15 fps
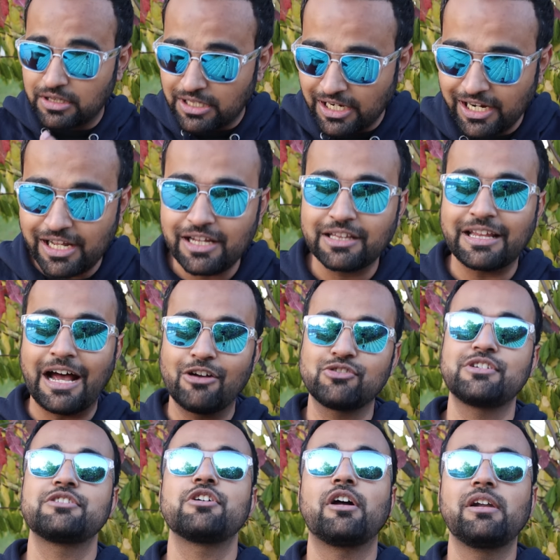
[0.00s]

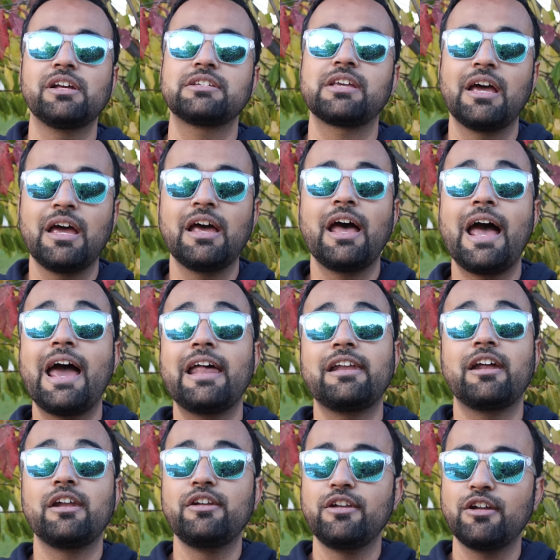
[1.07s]
$3,000
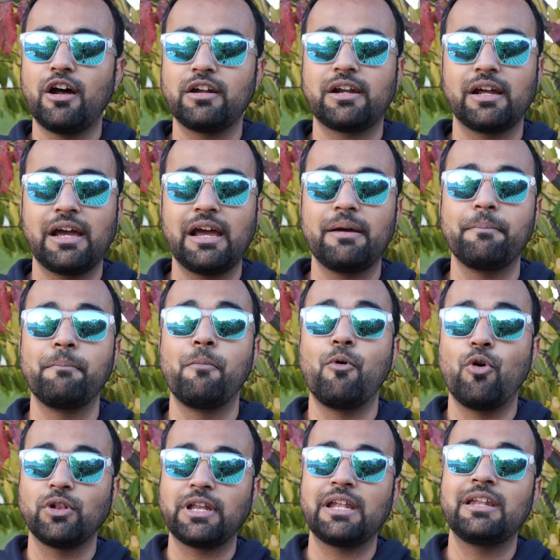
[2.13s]
and not
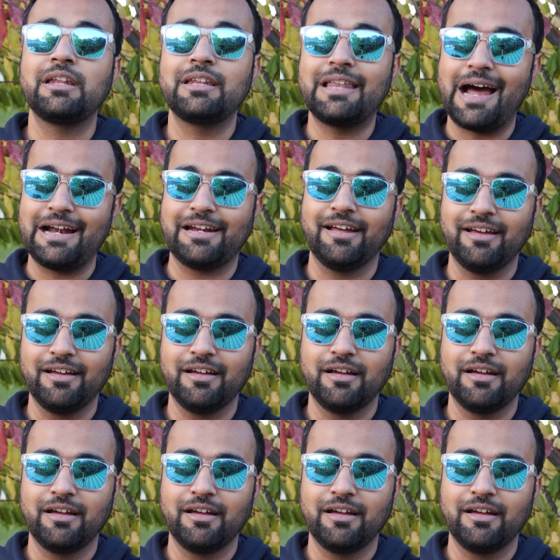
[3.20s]
more than that.